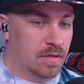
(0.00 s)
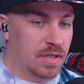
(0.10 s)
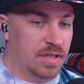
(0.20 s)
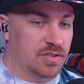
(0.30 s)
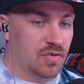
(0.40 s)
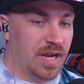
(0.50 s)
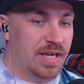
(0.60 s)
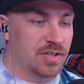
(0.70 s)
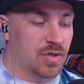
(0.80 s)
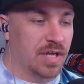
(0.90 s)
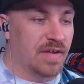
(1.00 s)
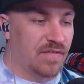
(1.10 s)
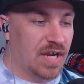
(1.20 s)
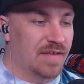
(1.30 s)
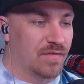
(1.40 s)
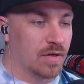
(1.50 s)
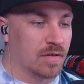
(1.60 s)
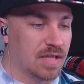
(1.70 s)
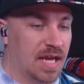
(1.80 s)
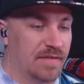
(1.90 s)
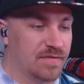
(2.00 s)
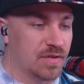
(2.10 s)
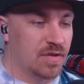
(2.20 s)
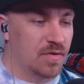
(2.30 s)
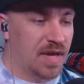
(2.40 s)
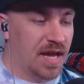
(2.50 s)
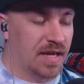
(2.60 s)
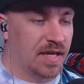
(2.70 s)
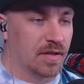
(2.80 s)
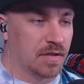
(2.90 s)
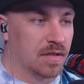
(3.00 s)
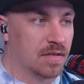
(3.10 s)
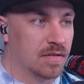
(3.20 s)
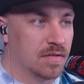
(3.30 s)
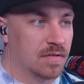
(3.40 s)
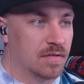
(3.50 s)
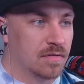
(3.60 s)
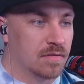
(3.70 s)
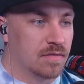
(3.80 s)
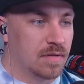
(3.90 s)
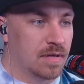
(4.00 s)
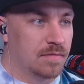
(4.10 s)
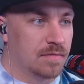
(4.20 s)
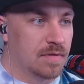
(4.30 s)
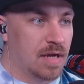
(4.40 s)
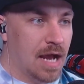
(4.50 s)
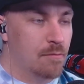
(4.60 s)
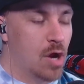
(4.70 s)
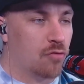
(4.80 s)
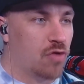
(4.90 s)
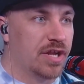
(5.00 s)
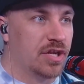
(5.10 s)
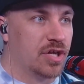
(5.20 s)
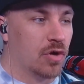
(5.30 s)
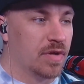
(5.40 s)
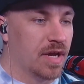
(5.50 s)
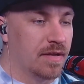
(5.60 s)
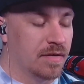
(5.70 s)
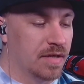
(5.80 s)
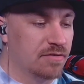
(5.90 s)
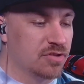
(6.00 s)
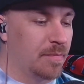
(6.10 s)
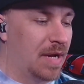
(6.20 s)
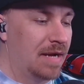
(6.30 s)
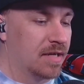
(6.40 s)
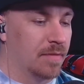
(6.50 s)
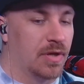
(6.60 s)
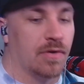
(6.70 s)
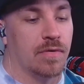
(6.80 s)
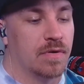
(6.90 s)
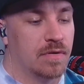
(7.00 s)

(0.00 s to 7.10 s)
Is Granny trying to fight for her life so that you can't kill her? I'm not ready to go yet. It was a punkaboo.